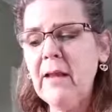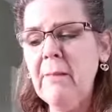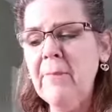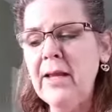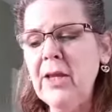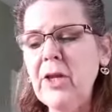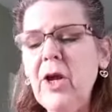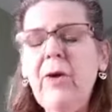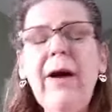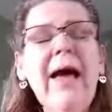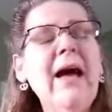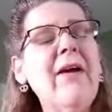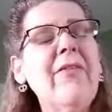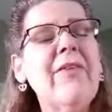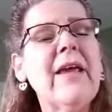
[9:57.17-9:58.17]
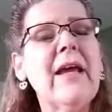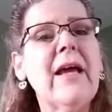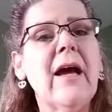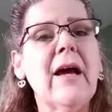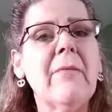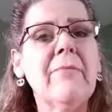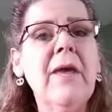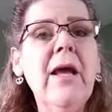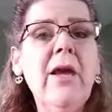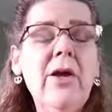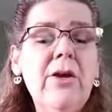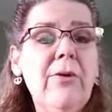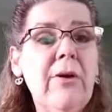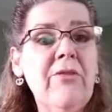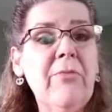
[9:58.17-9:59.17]
But you know how the
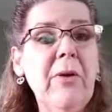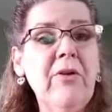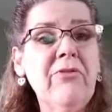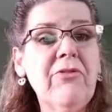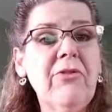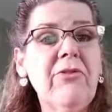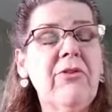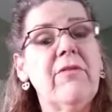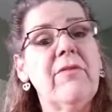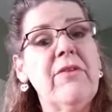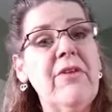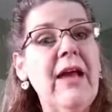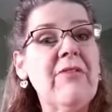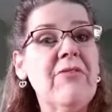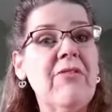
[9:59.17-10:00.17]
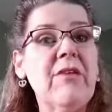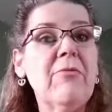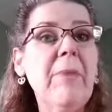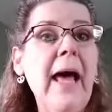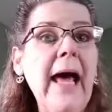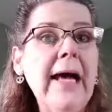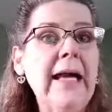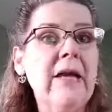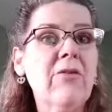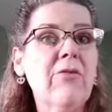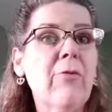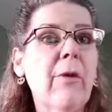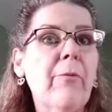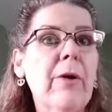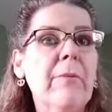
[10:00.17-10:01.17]
U.S. Postal Service has these packets
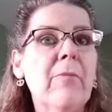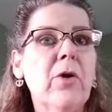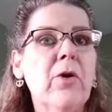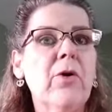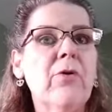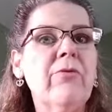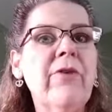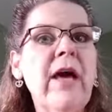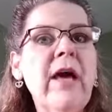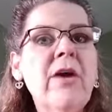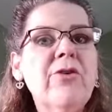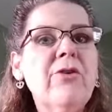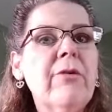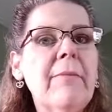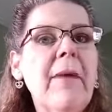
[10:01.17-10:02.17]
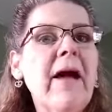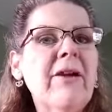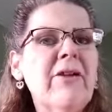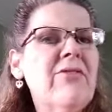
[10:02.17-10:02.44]
when we move to remind